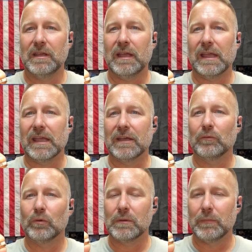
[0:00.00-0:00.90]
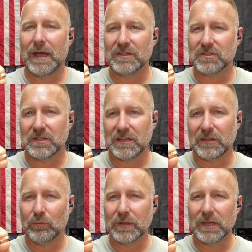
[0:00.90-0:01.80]
and we might see
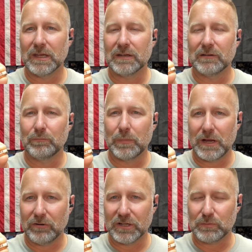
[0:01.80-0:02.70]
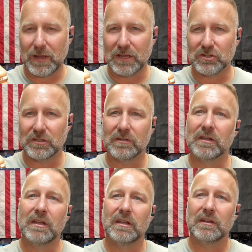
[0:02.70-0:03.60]
that we get better expansion
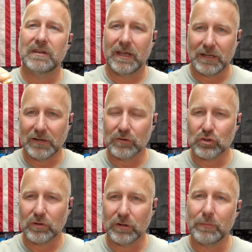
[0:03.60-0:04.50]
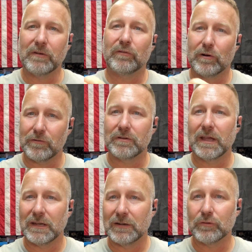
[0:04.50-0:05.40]
down into the, a little bit farther
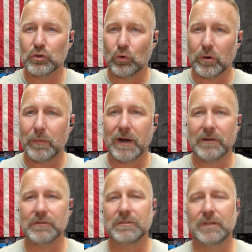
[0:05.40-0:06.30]
down into the shorter barrels.